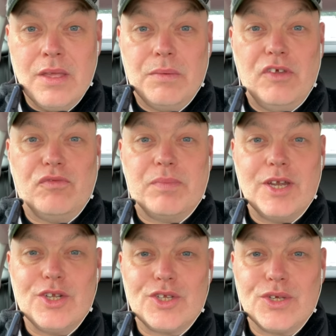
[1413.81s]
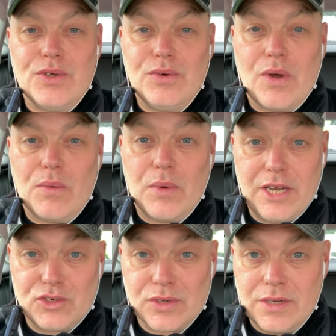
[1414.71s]
We've been to
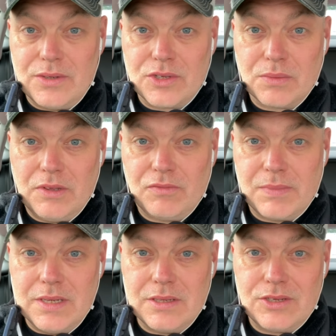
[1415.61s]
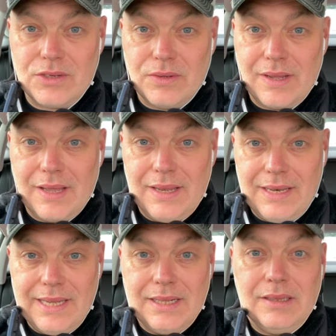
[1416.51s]
Waitrose. We've been to
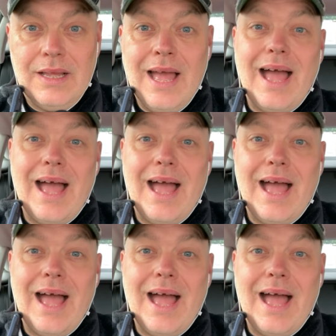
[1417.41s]
Lidl.